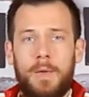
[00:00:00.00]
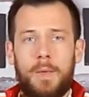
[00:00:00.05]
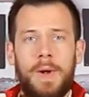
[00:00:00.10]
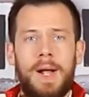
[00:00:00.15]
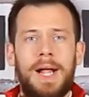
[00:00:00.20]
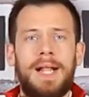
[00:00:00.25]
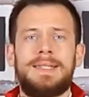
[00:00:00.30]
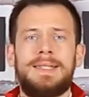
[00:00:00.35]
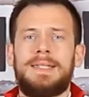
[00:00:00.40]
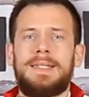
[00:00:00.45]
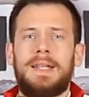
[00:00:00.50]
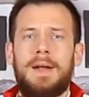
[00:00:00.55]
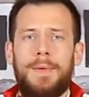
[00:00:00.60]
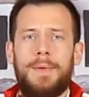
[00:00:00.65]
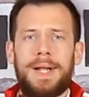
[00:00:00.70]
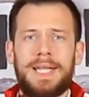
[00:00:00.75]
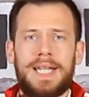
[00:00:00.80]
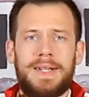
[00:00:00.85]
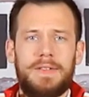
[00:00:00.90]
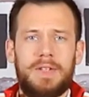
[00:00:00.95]
hit by
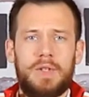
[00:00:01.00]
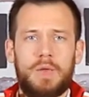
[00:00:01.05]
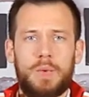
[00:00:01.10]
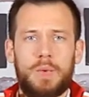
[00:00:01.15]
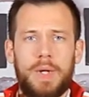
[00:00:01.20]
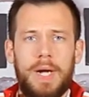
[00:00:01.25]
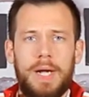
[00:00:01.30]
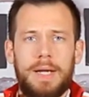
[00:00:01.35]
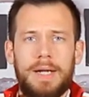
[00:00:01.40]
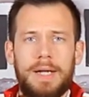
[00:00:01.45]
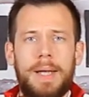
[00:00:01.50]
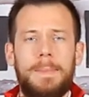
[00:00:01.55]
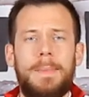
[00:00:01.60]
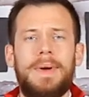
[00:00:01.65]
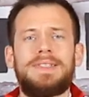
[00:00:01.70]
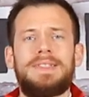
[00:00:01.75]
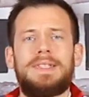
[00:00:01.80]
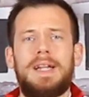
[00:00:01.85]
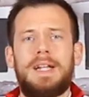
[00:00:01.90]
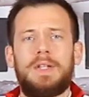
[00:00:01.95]
another car, and
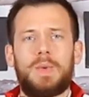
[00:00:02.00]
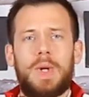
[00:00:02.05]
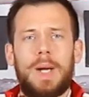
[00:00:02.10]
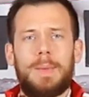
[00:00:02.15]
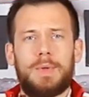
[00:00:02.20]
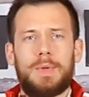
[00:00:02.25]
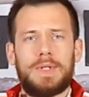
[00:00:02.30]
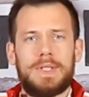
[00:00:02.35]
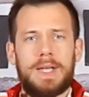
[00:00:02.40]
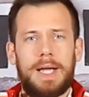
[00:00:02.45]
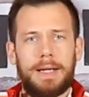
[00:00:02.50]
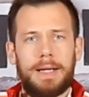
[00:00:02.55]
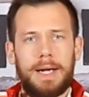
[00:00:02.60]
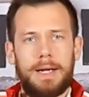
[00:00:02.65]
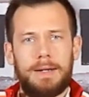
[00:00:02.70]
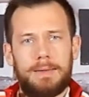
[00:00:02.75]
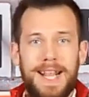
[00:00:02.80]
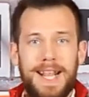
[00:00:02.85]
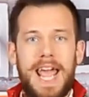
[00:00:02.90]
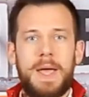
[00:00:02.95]
you're off to meet your
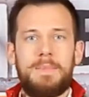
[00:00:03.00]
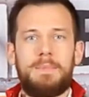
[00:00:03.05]
friends,